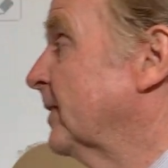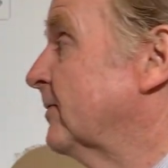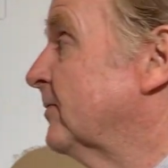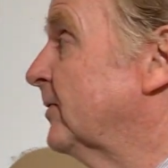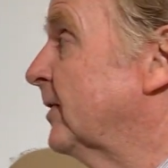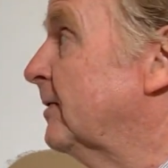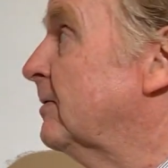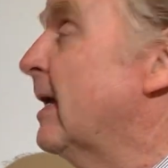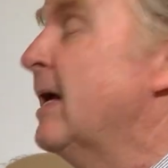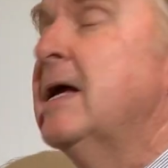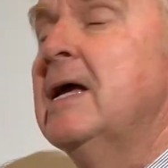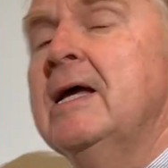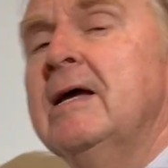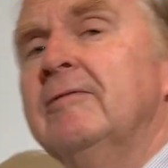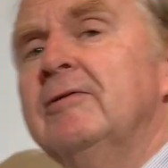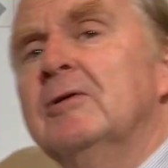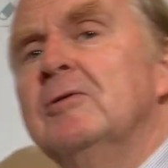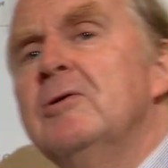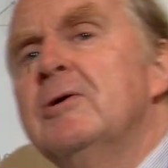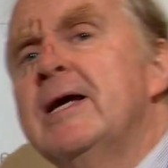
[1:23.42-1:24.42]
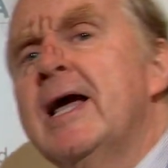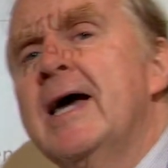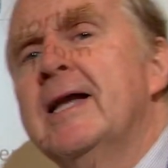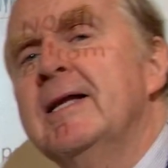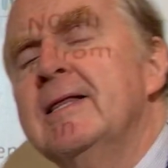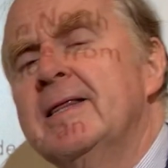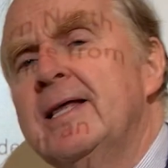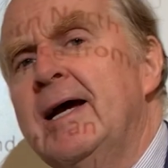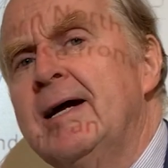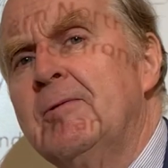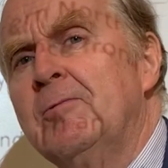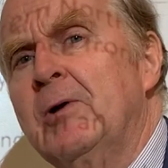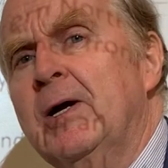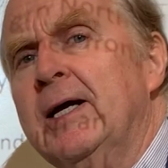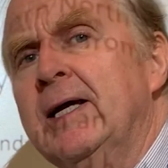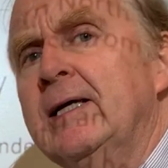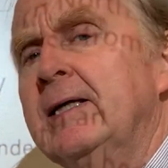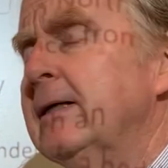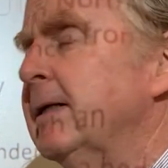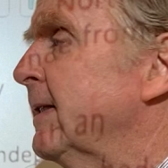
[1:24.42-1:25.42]
So if you look at it that
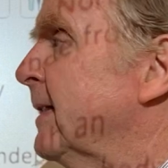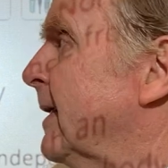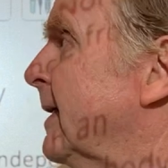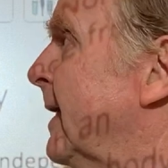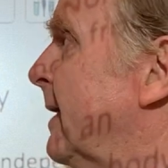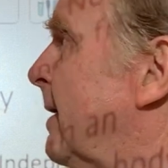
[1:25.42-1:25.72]
way, then it